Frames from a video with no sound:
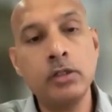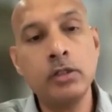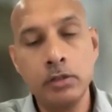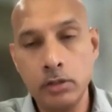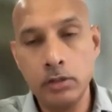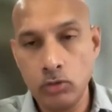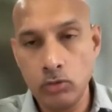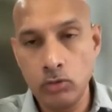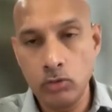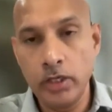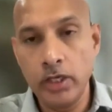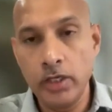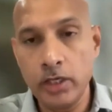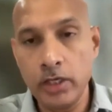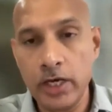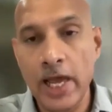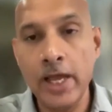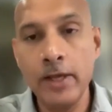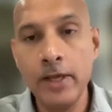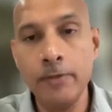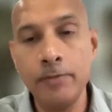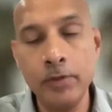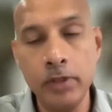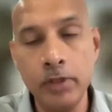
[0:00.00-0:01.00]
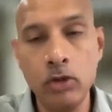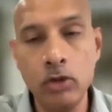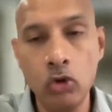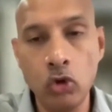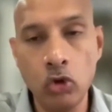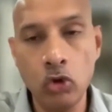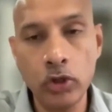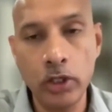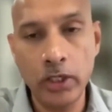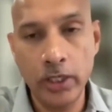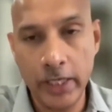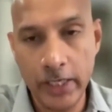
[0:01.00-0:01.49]
a reliable
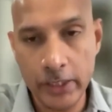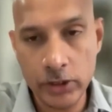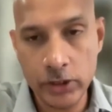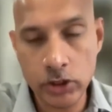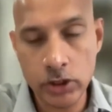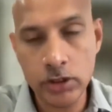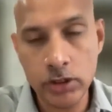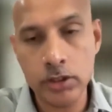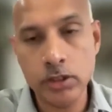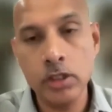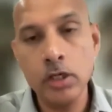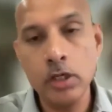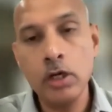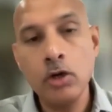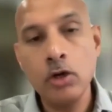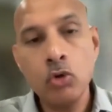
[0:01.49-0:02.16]
local agent